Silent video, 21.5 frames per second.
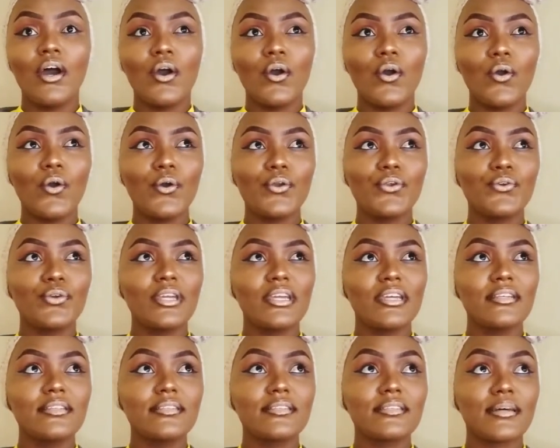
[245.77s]
Or you
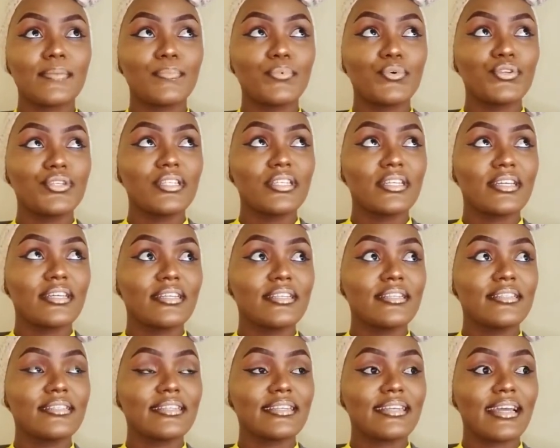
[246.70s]
get
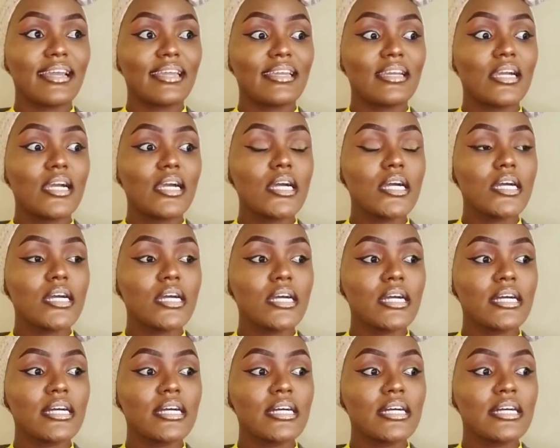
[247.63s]
supported, like
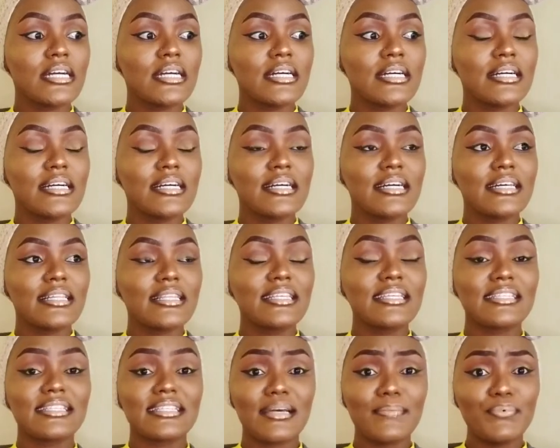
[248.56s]
the
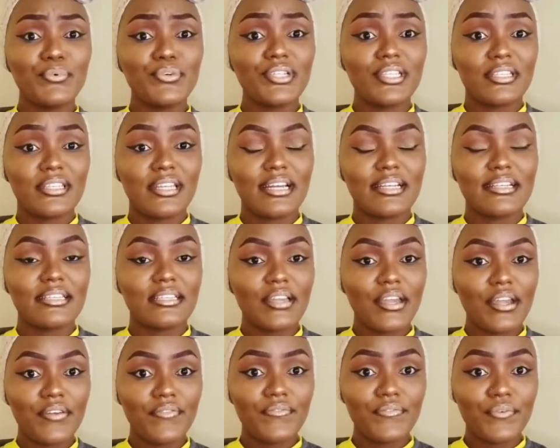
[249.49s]
support that
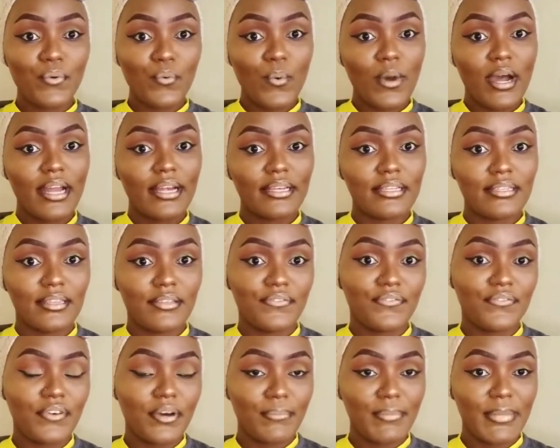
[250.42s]
everyone in the
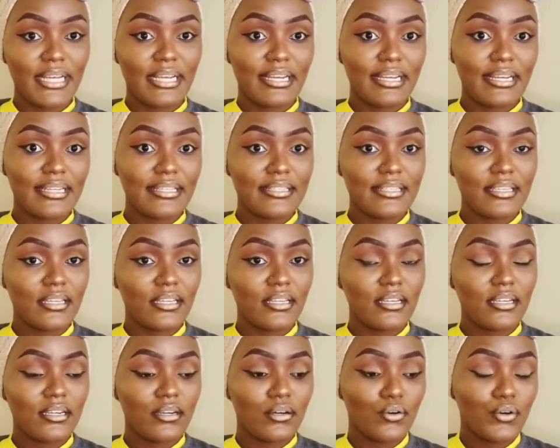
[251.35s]
family, let's say,
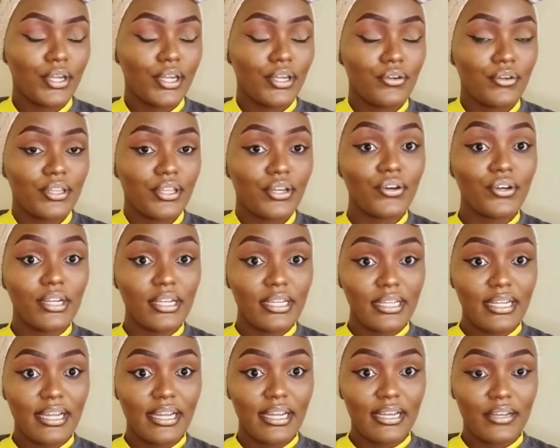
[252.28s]
okay, you're the only
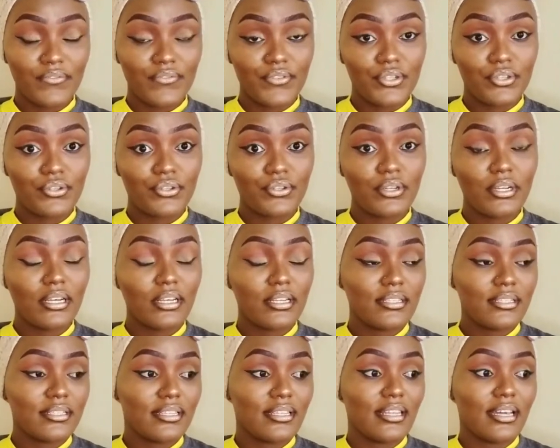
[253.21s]
girl after all,
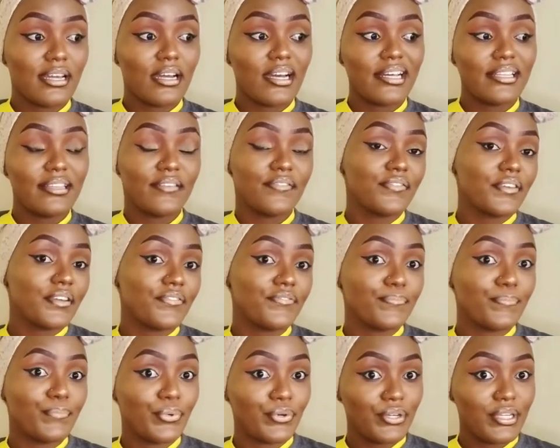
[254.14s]
let's say there are other five
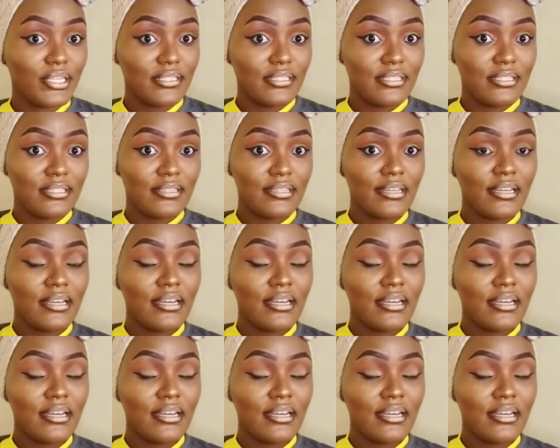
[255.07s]
boys.